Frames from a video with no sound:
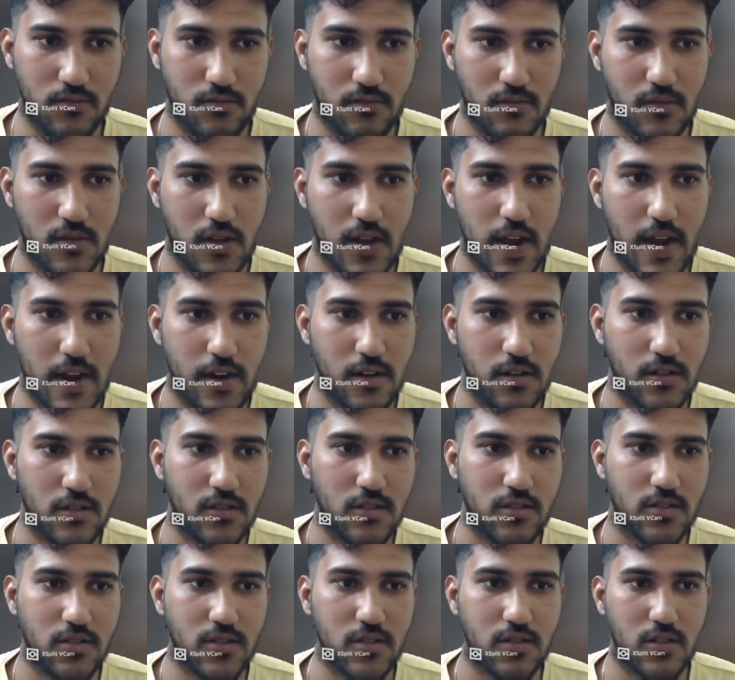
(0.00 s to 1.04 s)
added
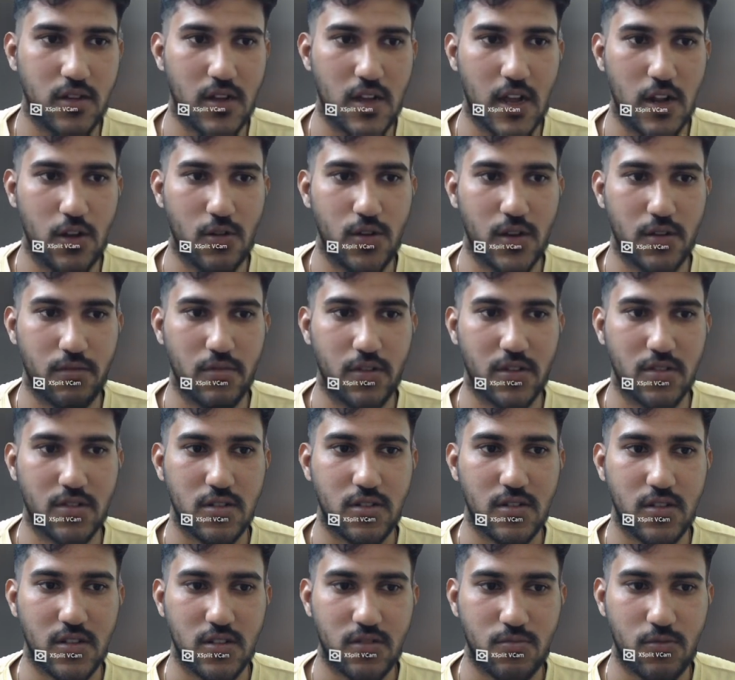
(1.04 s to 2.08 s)
this hello request
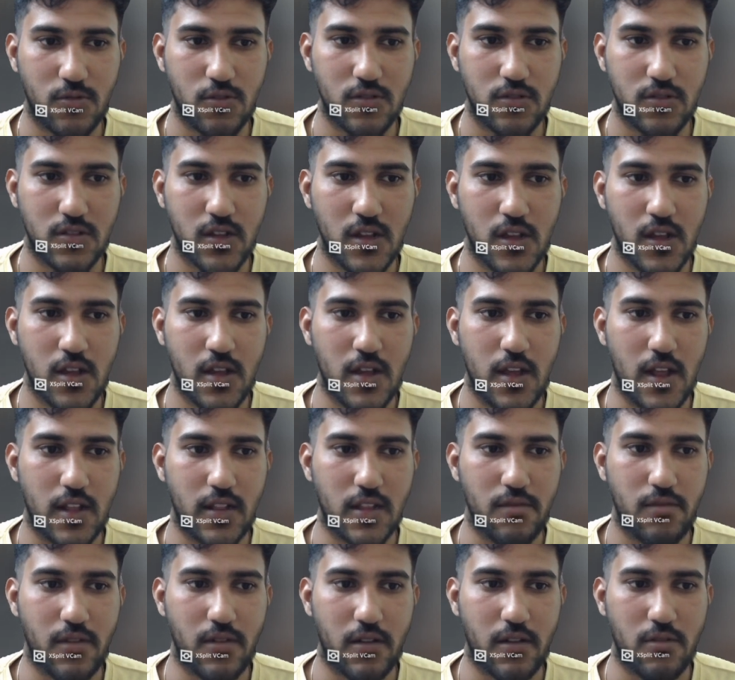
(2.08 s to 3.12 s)
and response, and
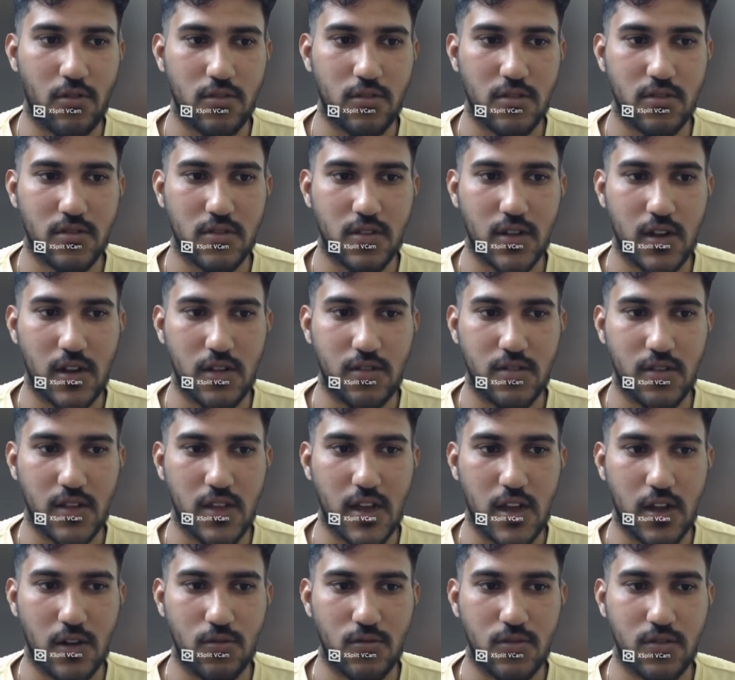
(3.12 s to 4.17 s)
then we have also said say
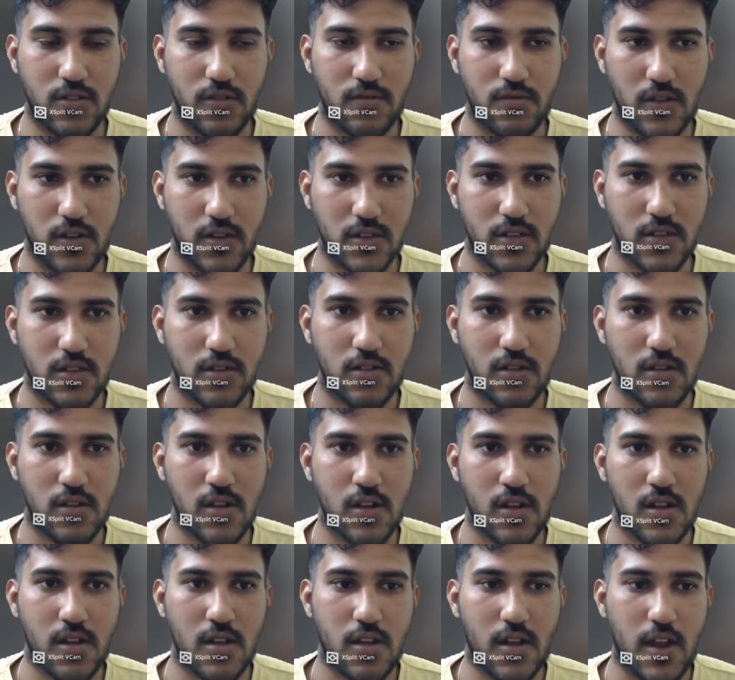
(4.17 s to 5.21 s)
hello is a function,
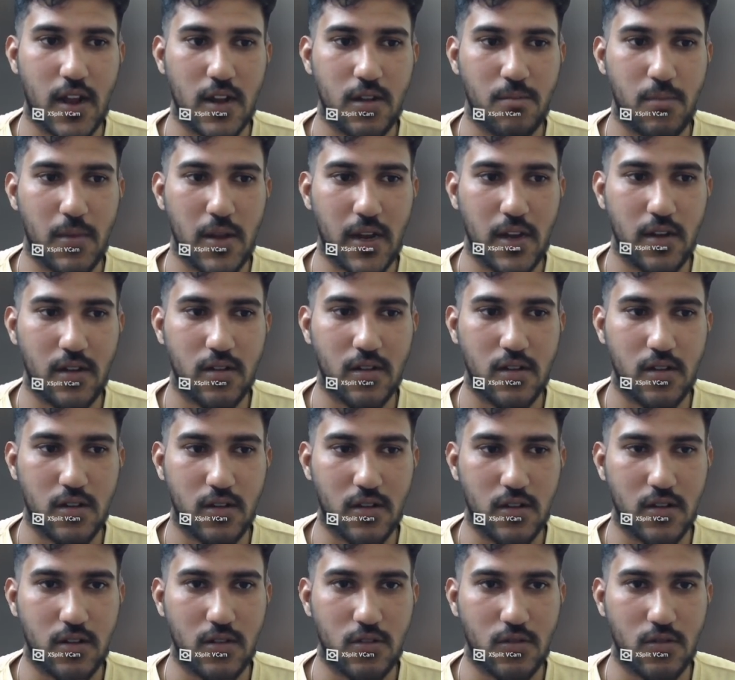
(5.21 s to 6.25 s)
and main
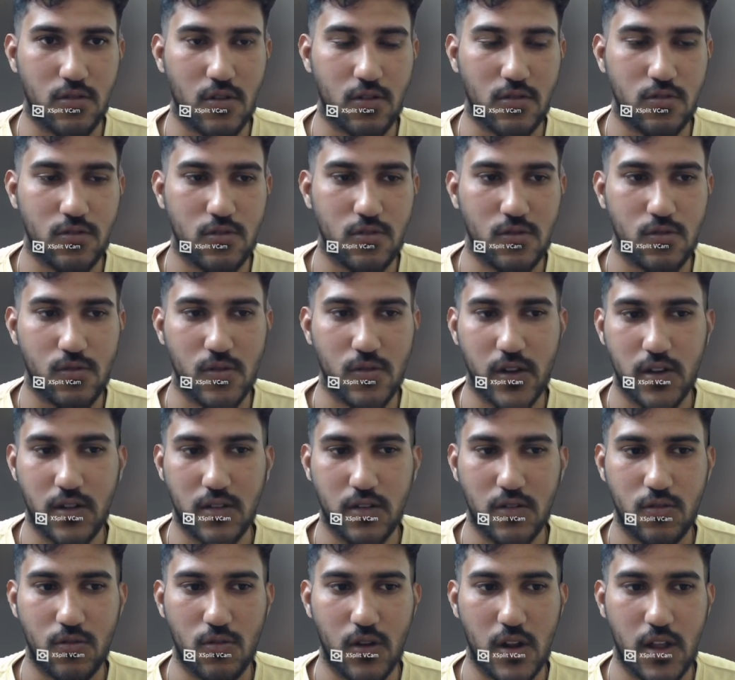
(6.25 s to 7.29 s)
.go in
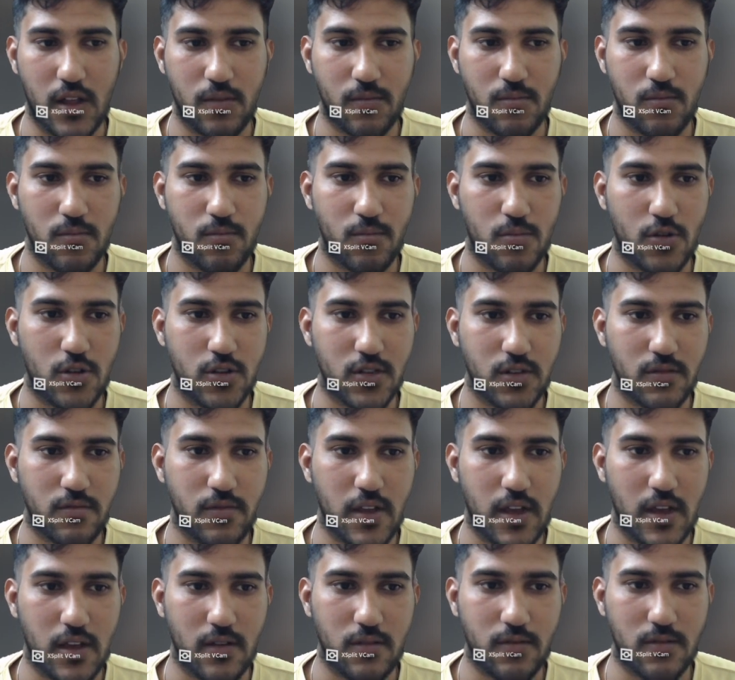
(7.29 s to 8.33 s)
the Golang project we
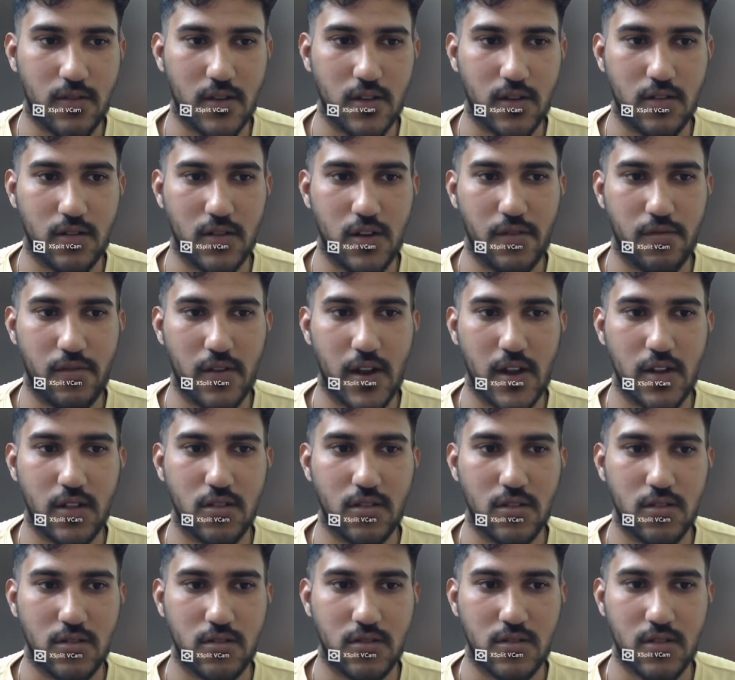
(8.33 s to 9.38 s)
have defined
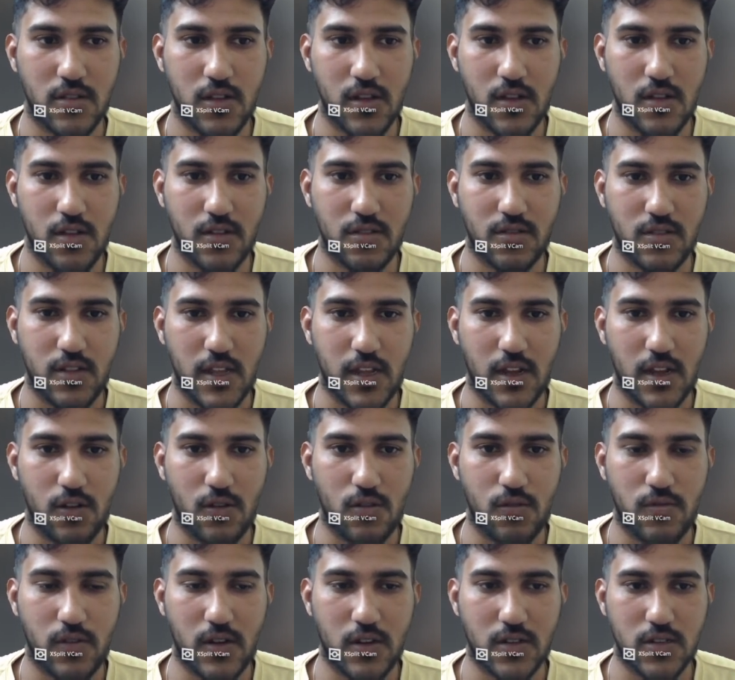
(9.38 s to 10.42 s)
this say hello
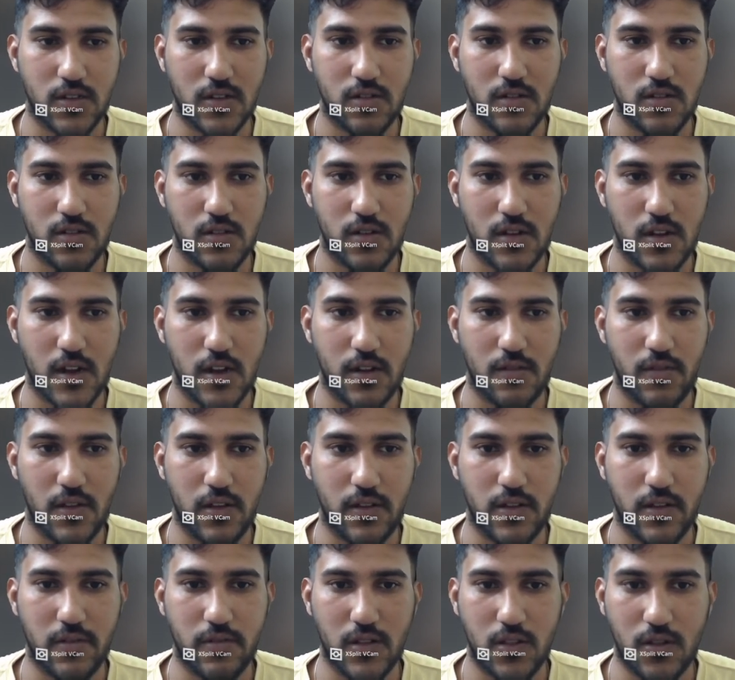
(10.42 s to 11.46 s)
function, and we
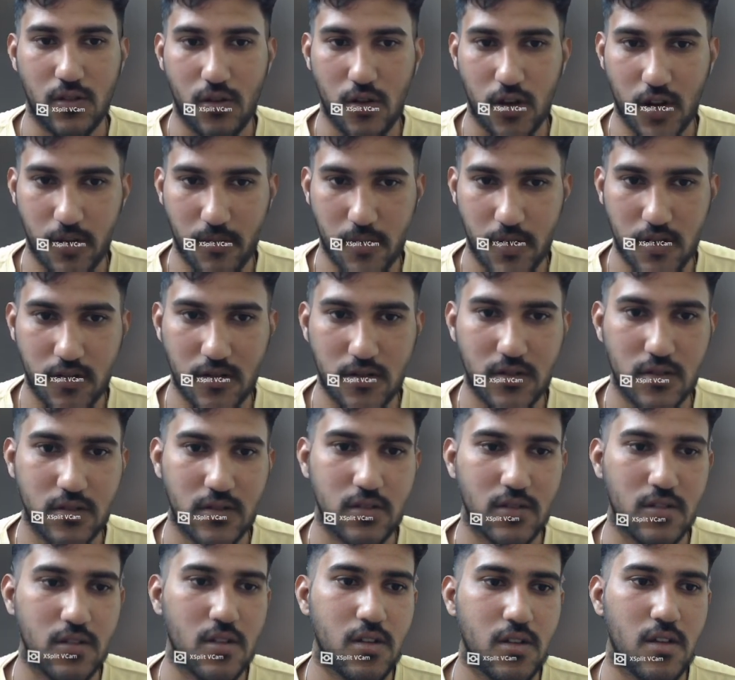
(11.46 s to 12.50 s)
have given the arguments,
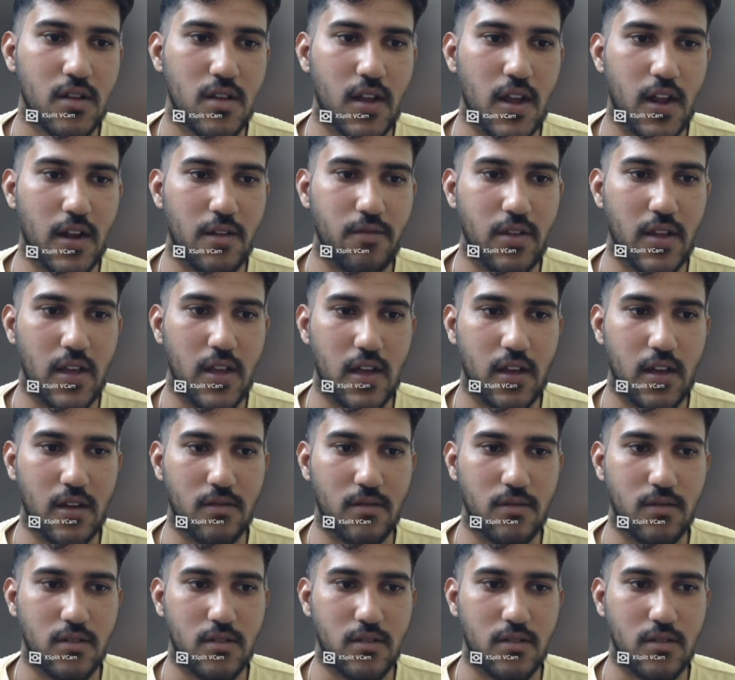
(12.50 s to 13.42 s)
and we have